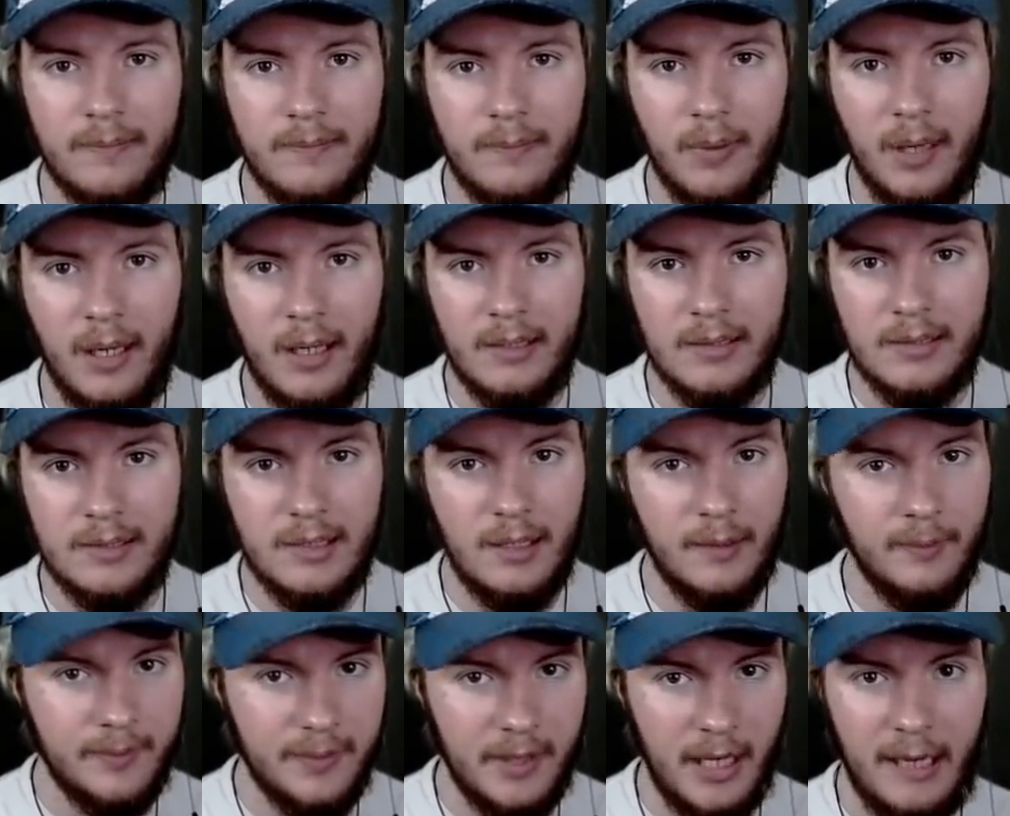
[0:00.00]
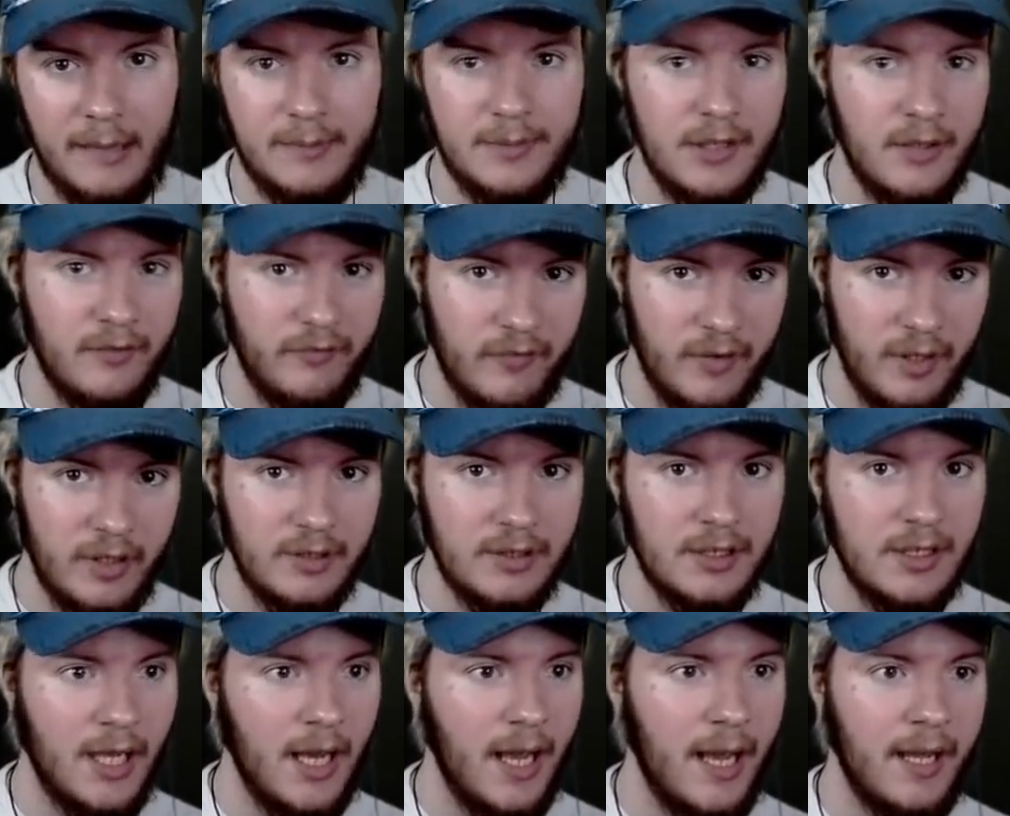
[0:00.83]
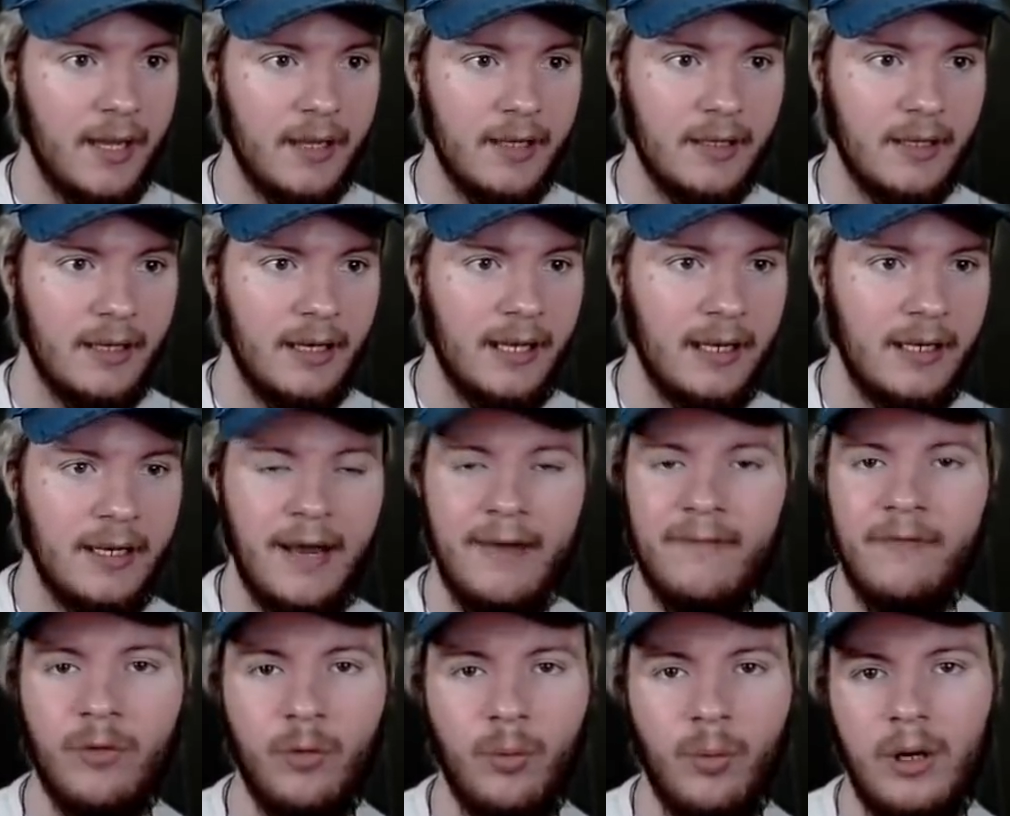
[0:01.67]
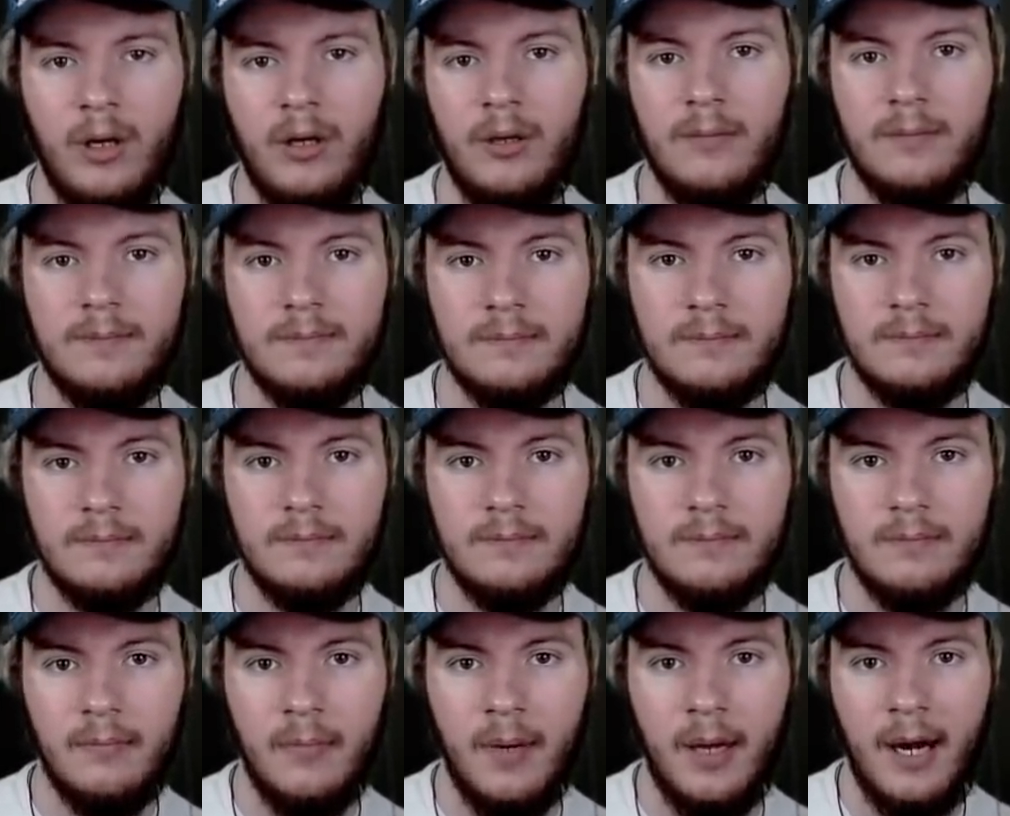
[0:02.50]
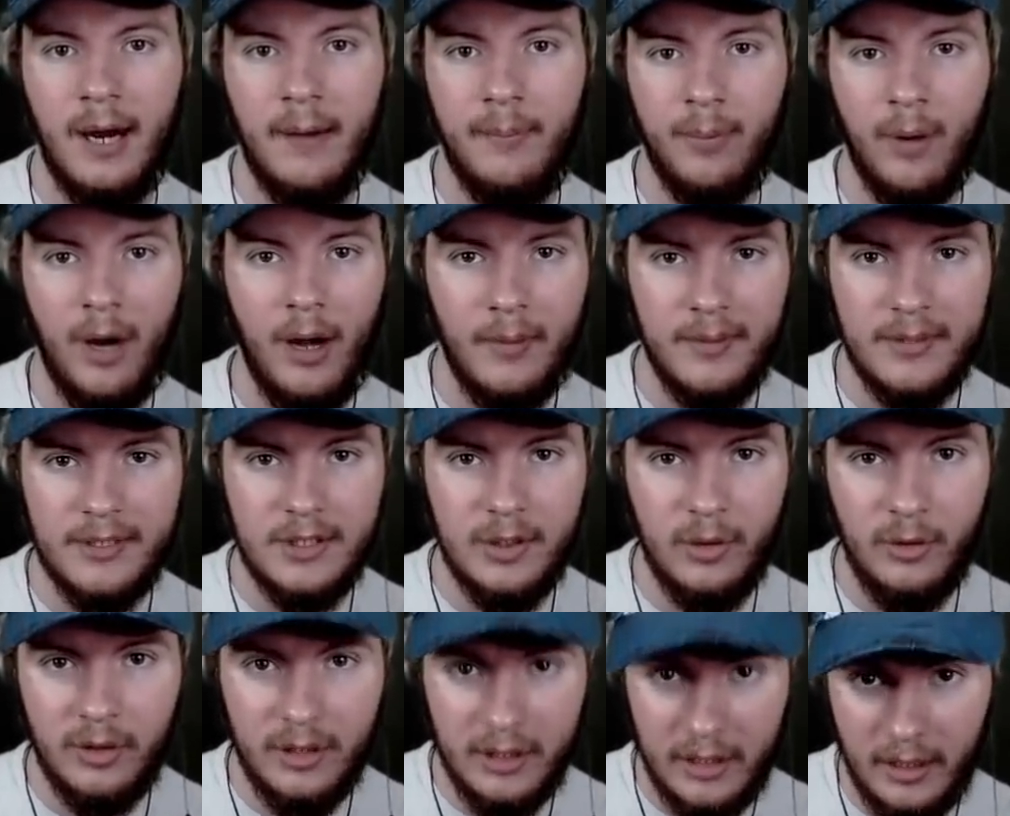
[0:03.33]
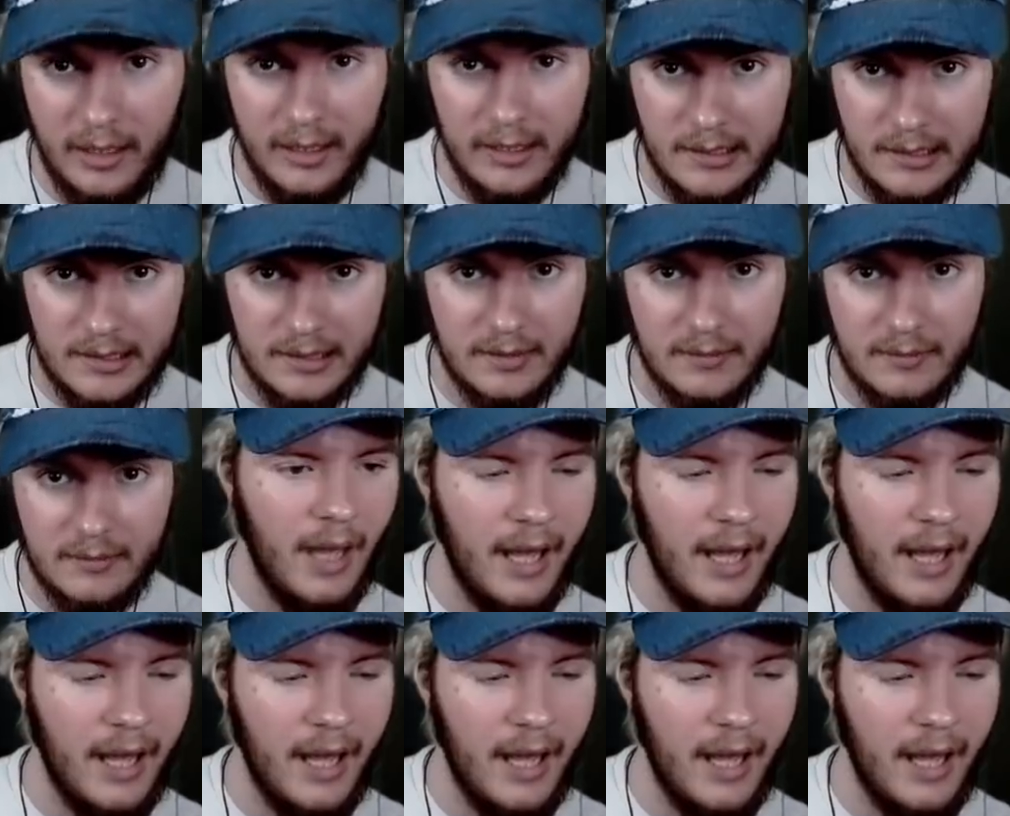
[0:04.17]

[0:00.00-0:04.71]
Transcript: but sometimes it feels like it never will. But I promise you it does.